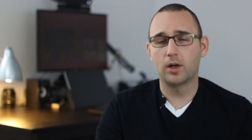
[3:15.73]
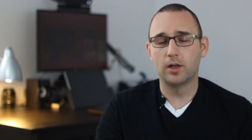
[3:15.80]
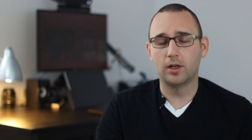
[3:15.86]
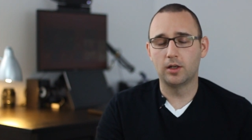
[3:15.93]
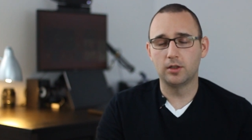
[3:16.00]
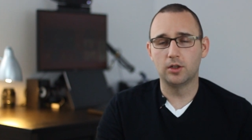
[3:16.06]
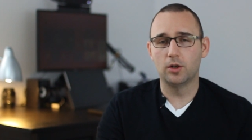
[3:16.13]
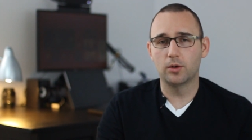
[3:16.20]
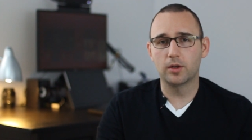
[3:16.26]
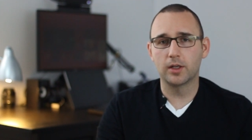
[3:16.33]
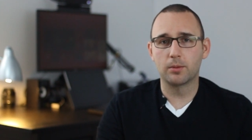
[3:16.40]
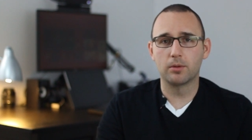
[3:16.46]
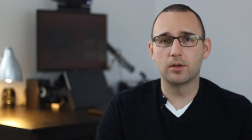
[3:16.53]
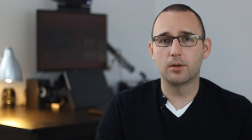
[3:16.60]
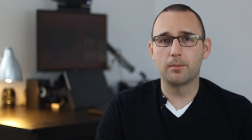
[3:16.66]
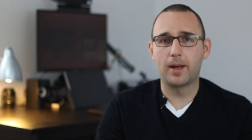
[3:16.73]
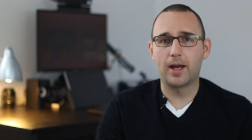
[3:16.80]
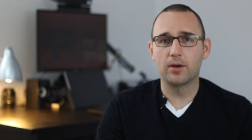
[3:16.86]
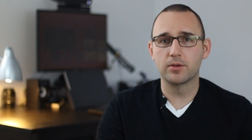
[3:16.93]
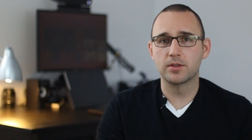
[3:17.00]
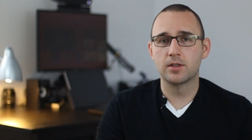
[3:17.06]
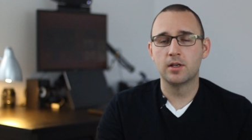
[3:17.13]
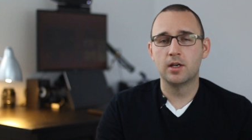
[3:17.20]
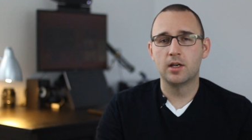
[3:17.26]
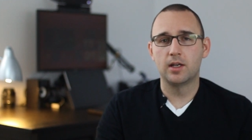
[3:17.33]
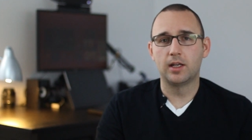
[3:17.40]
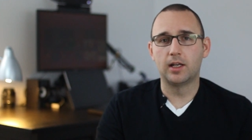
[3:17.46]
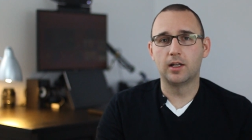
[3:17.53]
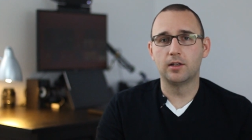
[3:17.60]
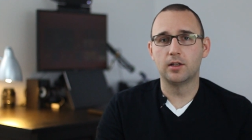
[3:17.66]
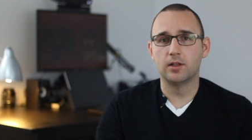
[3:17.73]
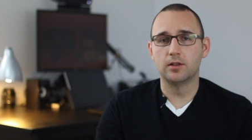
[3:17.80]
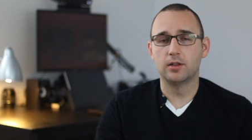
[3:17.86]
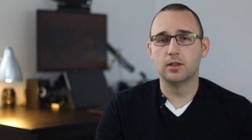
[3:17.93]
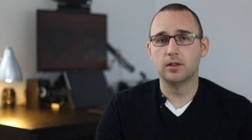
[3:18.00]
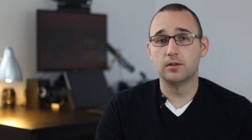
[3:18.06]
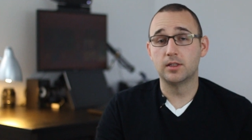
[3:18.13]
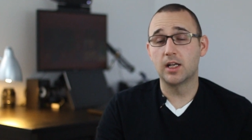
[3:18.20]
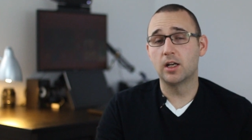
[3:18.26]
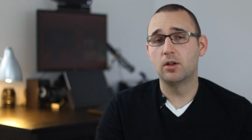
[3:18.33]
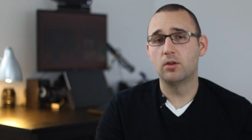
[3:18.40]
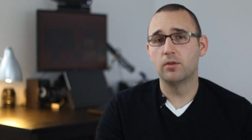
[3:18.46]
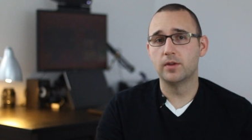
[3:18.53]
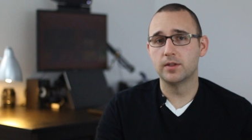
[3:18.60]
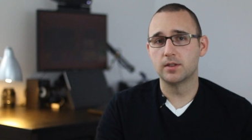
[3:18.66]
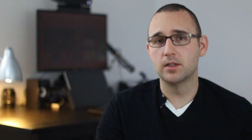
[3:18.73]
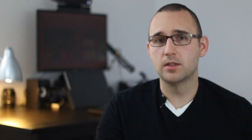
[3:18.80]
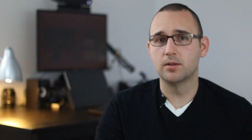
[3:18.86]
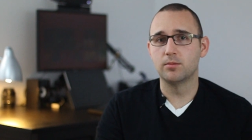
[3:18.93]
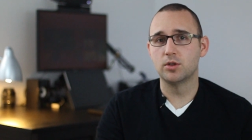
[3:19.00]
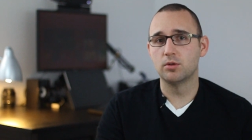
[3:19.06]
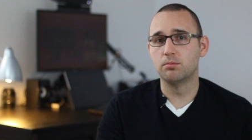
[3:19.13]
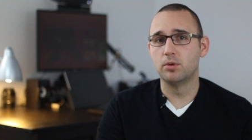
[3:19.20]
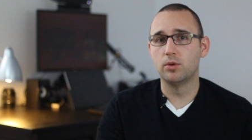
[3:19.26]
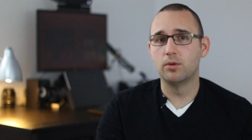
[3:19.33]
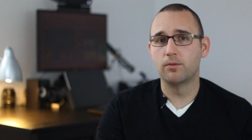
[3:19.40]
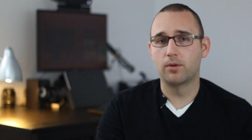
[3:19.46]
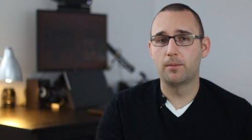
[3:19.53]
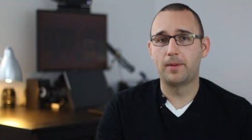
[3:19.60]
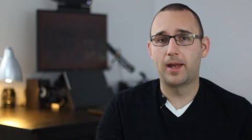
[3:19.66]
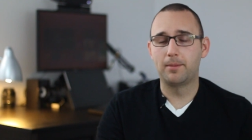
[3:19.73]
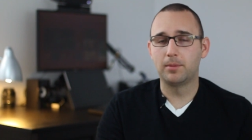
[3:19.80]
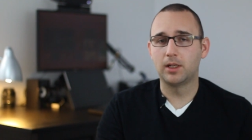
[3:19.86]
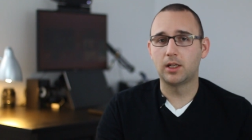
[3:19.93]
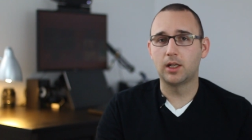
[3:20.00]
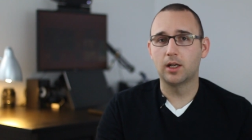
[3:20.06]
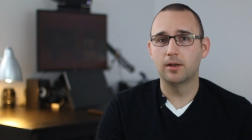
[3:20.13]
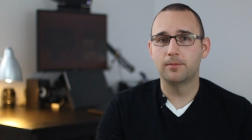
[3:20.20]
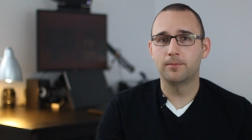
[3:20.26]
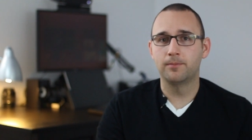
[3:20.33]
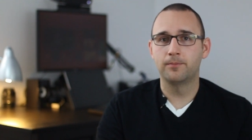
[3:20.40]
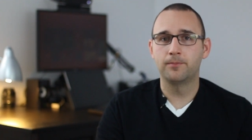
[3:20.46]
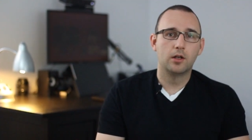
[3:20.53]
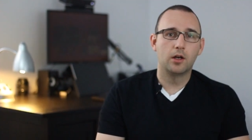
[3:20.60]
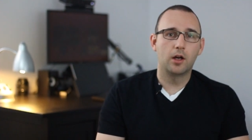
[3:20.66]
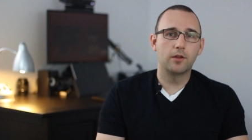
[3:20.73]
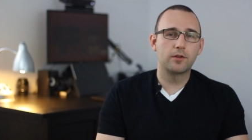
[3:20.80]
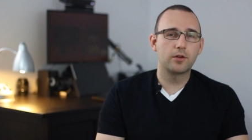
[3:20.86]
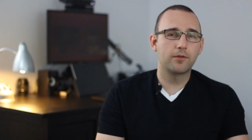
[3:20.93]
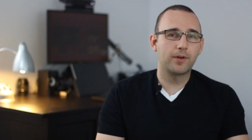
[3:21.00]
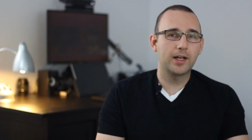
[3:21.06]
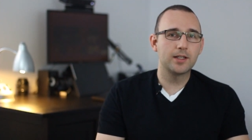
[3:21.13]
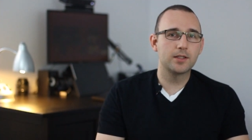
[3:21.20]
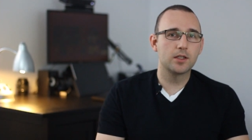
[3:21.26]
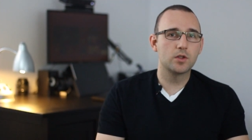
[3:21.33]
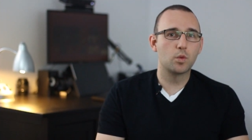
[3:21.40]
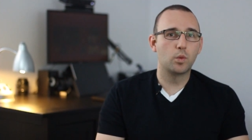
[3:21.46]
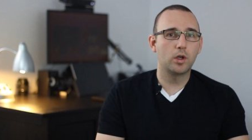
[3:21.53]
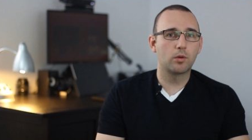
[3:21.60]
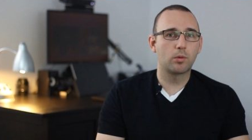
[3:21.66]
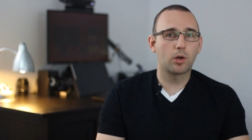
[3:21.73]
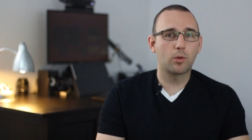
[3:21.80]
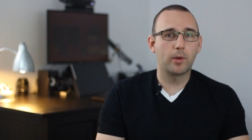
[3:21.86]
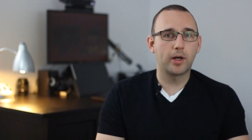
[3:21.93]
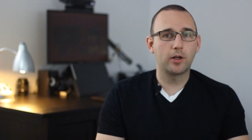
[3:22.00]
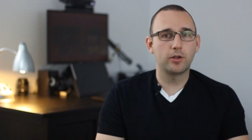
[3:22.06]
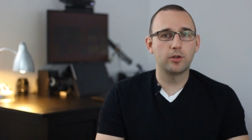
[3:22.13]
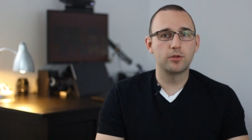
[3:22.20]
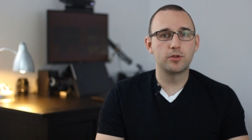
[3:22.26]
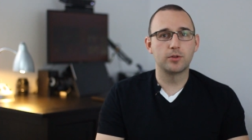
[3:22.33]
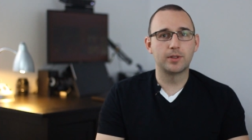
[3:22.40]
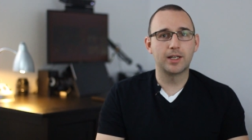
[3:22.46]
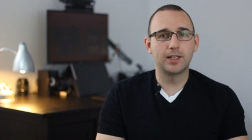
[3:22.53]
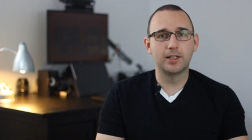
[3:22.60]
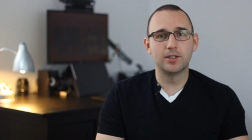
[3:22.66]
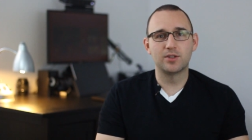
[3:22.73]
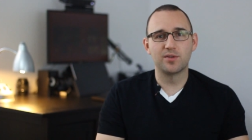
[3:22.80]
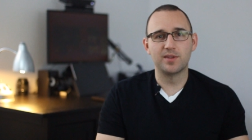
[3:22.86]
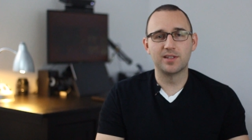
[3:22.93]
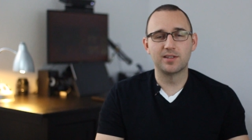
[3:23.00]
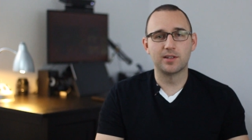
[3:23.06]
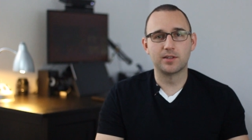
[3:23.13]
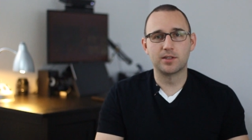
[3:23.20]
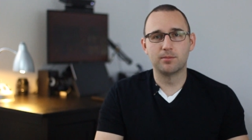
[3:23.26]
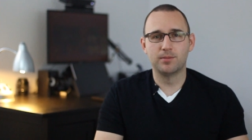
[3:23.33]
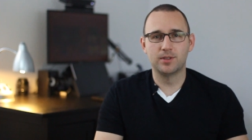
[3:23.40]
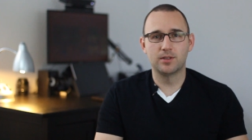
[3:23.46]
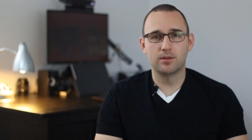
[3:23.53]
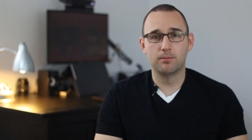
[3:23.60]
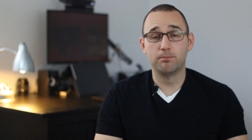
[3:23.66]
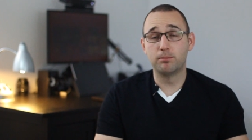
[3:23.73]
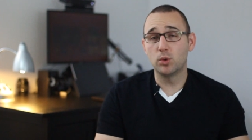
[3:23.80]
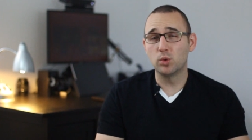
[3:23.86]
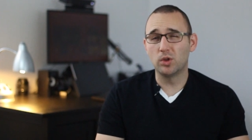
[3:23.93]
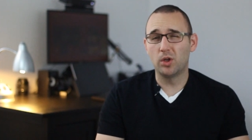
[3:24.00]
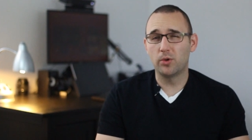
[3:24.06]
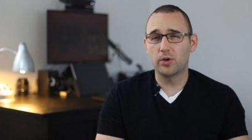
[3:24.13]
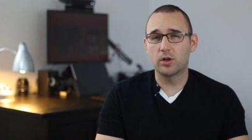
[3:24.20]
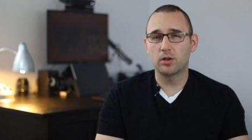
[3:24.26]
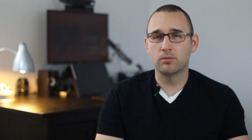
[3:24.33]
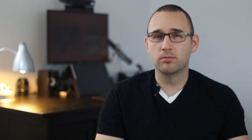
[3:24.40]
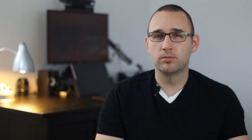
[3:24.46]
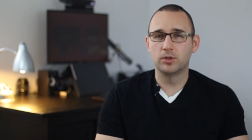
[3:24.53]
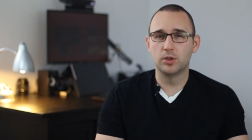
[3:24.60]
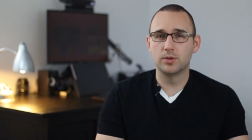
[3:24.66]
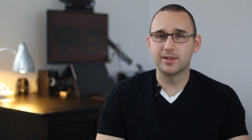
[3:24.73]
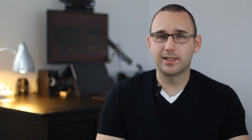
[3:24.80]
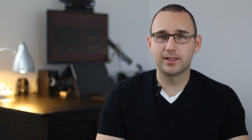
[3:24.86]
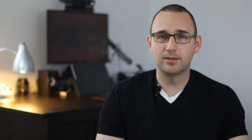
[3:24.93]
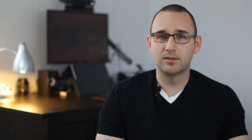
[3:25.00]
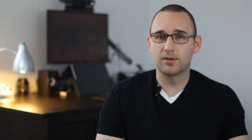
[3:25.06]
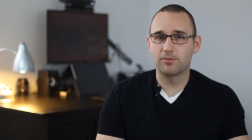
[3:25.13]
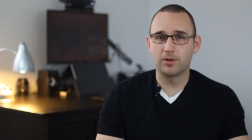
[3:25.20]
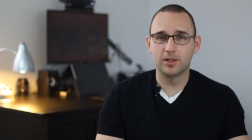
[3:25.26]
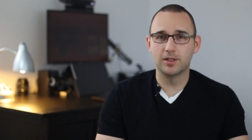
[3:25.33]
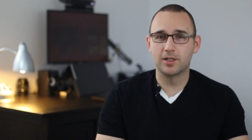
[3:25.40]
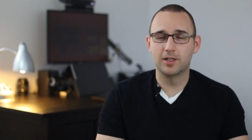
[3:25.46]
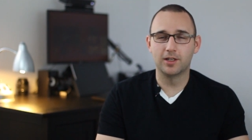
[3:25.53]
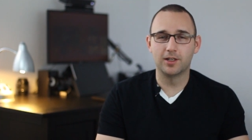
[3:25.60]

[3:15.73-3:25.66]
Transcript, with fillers: uh, you know click with your mouse and, and, and tell the system to boot from that media. Other devices will require you to get into the system's bootloader using different